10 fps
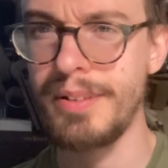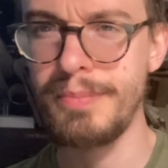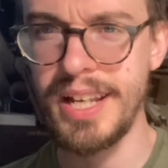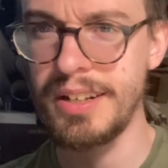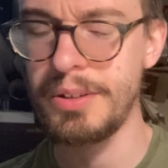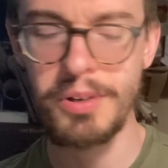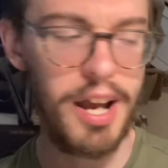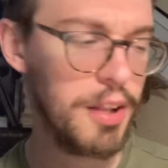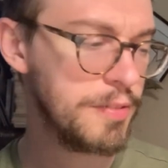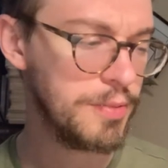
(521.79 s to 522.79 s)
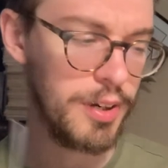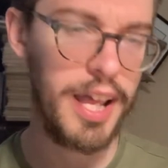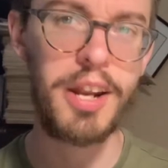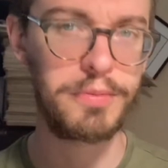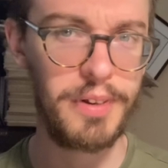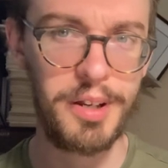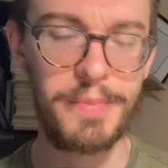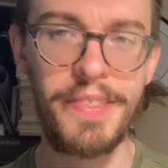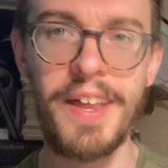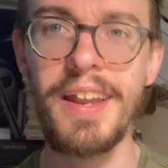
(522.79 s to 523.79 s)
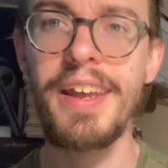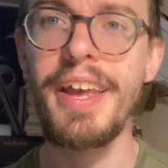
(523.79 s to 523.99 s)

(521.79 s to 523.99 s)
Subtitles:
making a new collar for it. I don't recommend that.